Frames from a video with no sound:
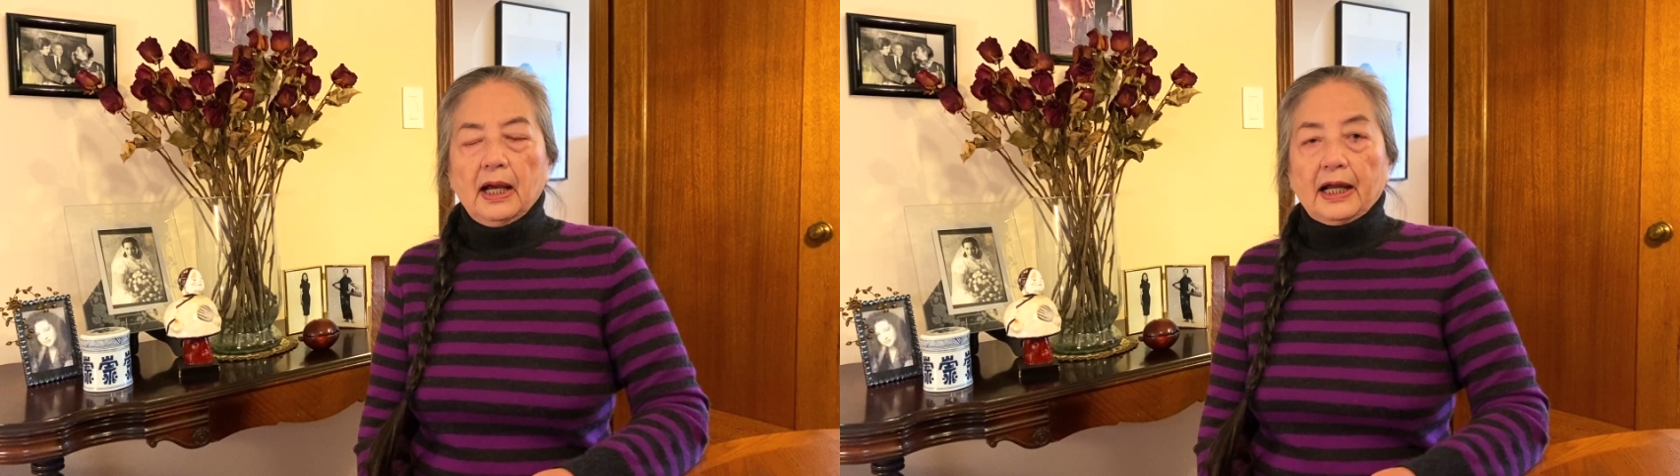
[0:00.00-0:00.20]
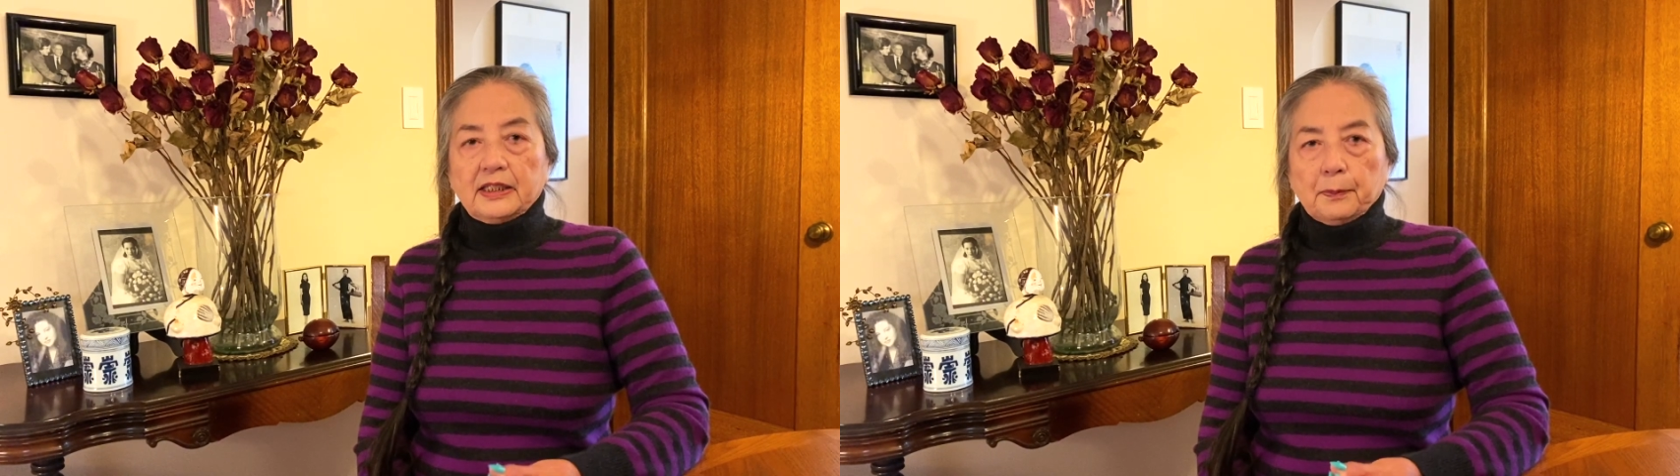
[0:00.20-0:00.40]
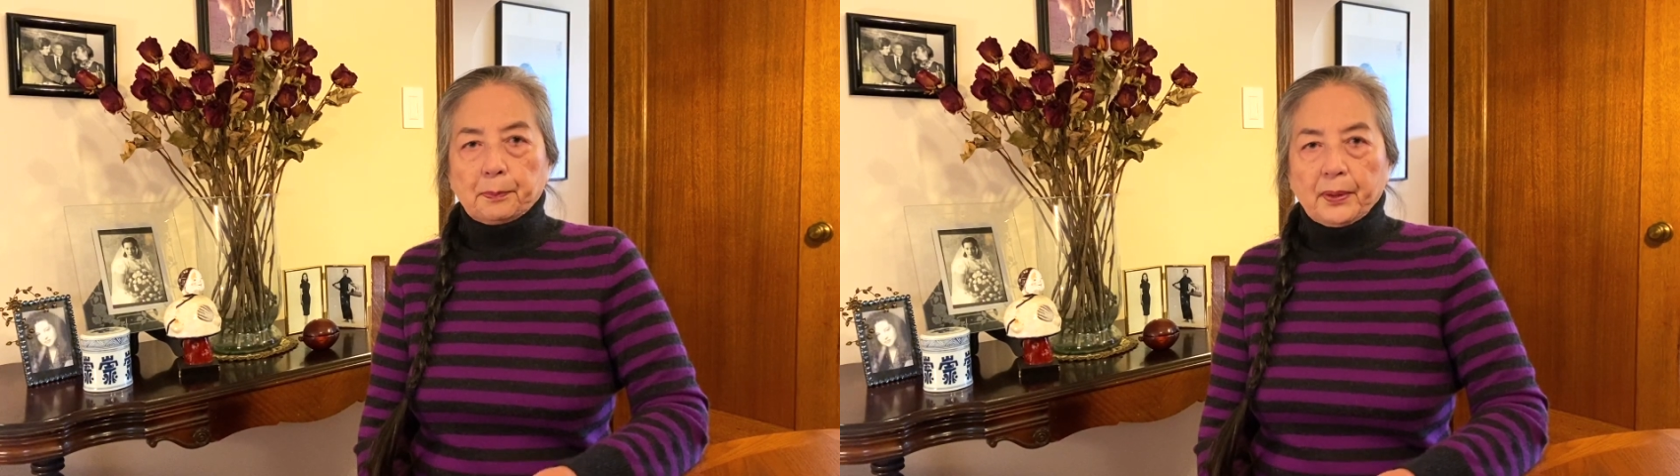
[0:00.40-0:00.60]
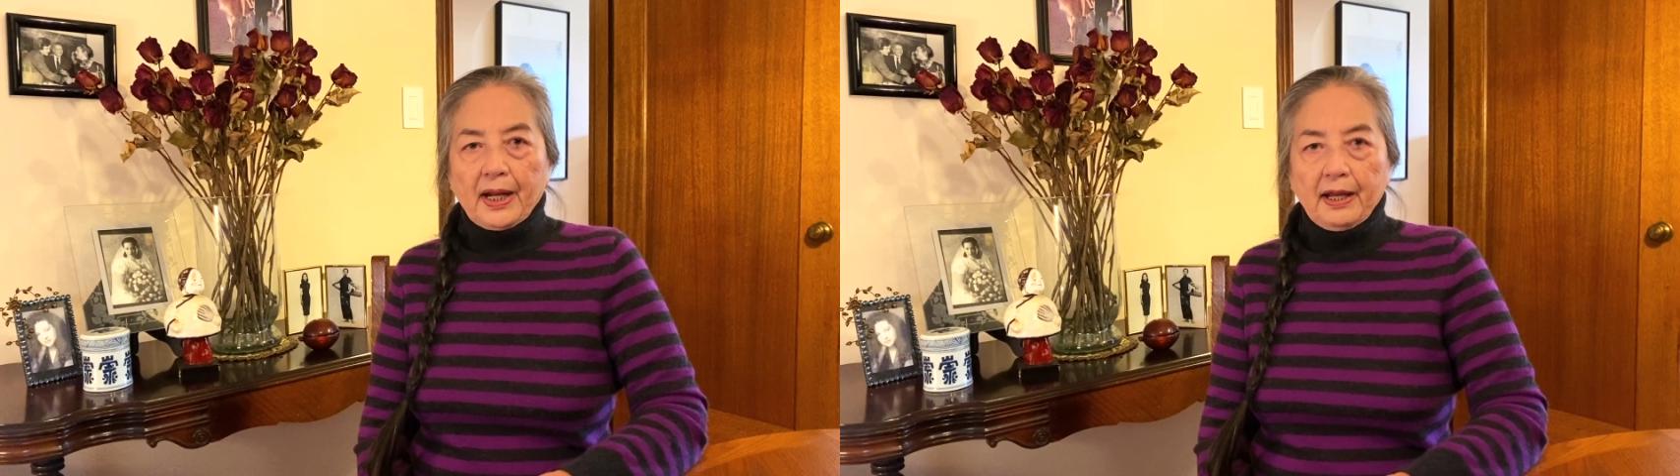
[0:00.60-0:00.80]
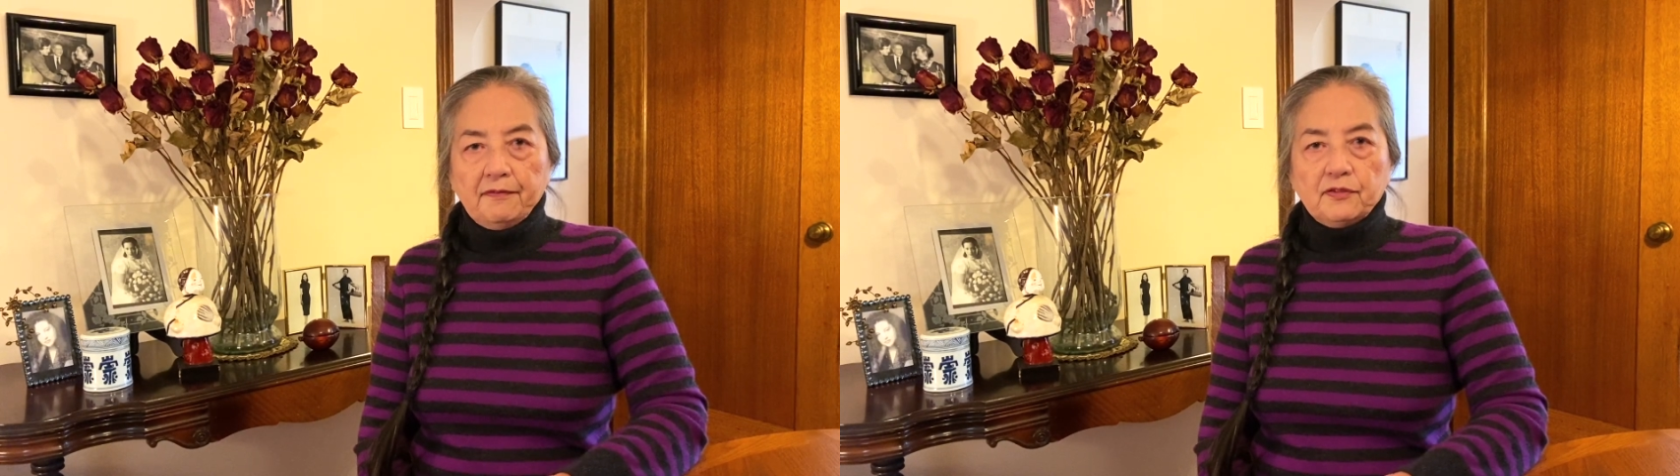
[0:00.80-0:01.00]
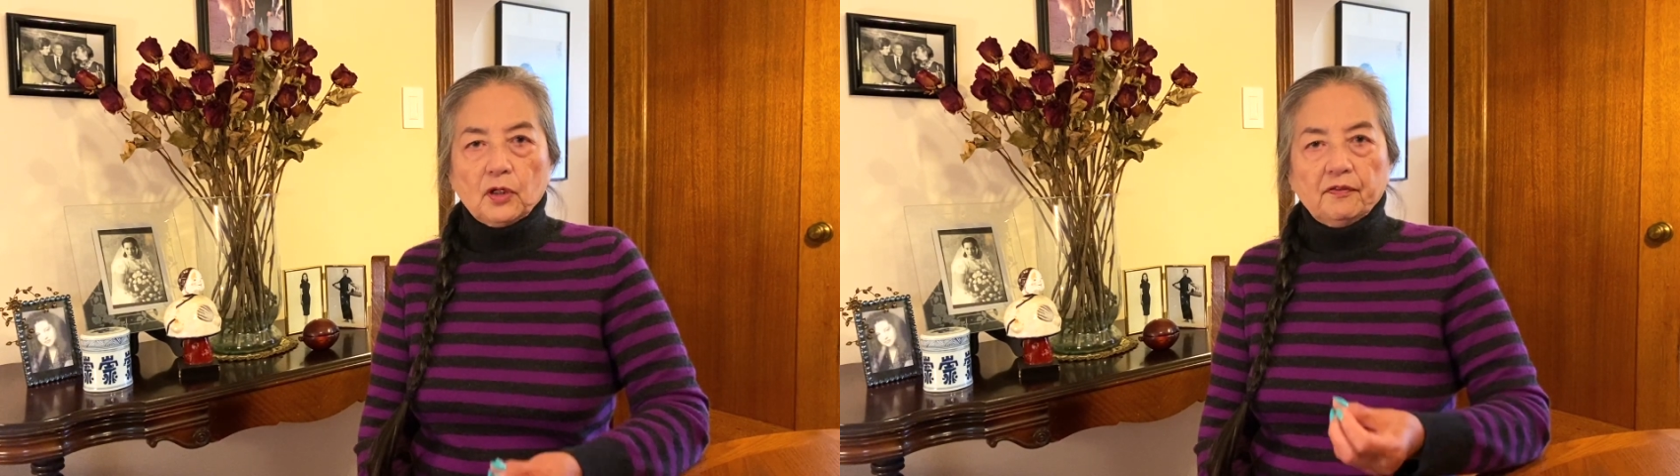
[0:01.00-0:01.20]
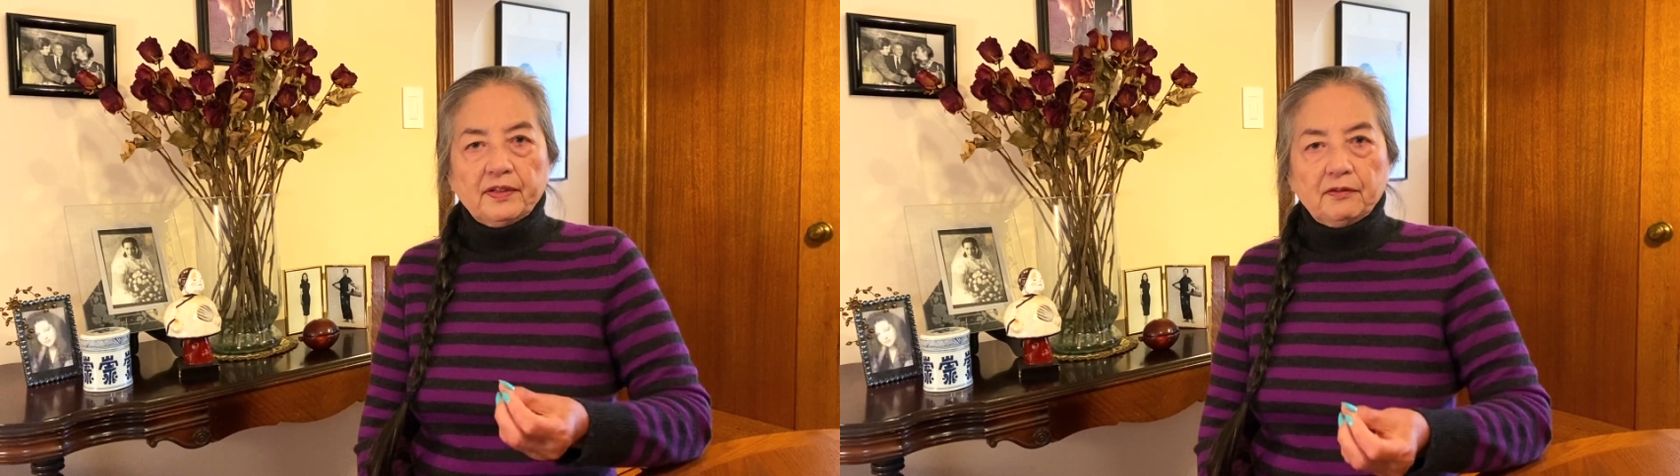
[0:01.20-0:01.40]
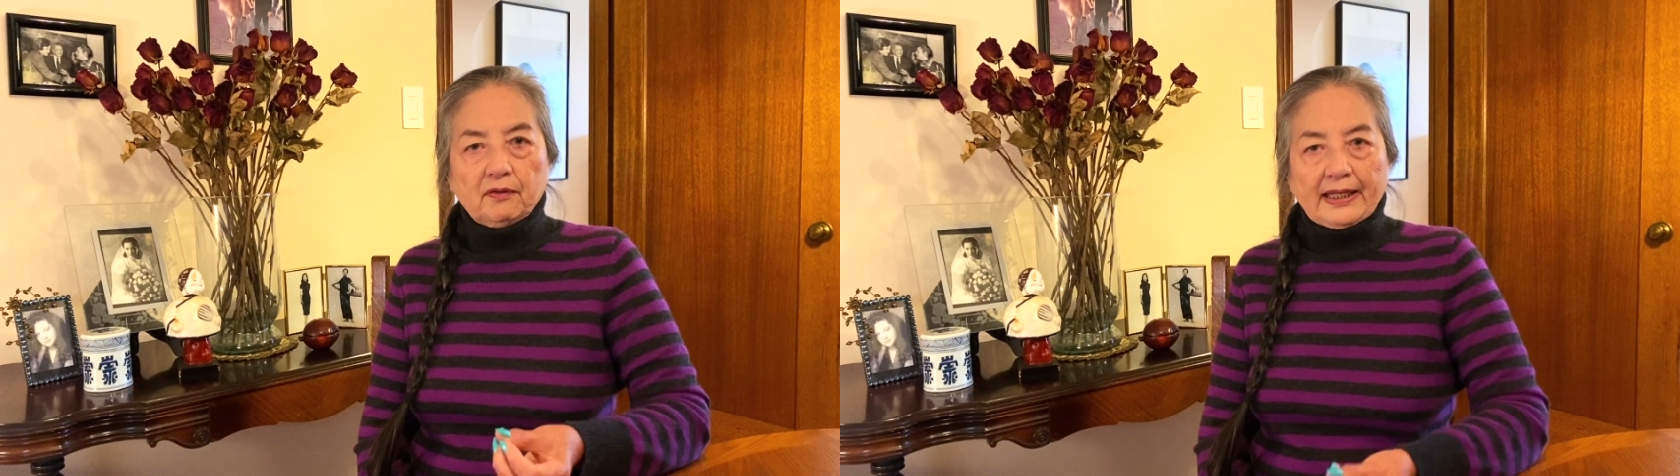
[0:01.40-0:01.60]
are deprived of
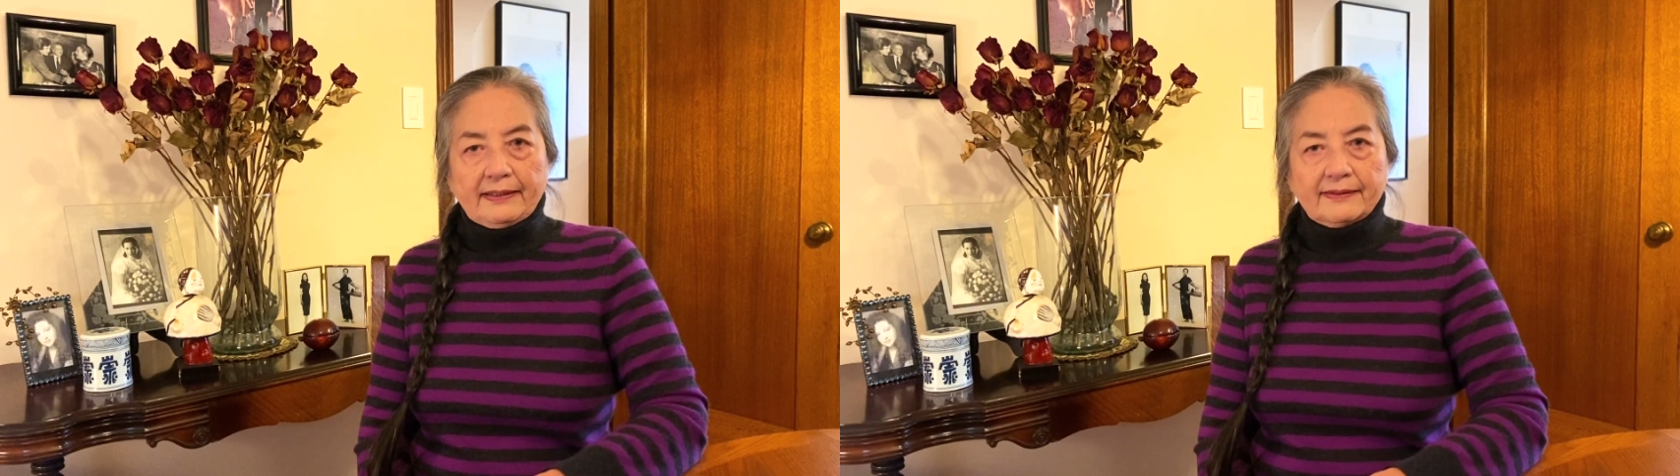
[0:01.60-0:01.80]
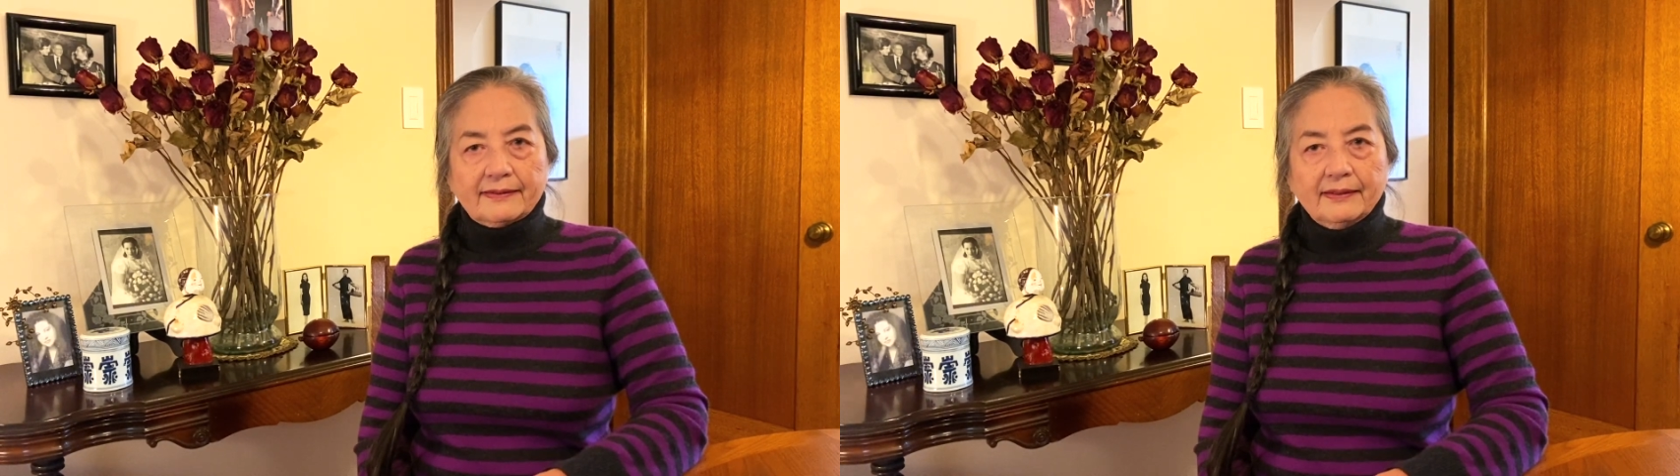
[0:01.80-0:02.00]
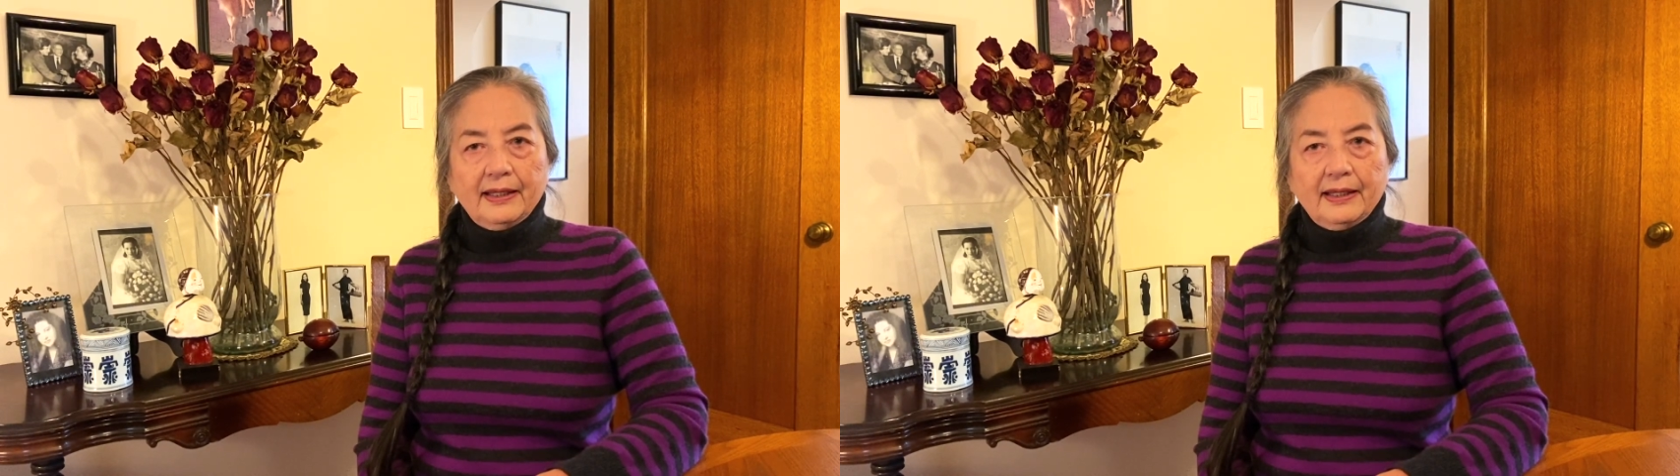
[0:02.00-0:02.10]
their rights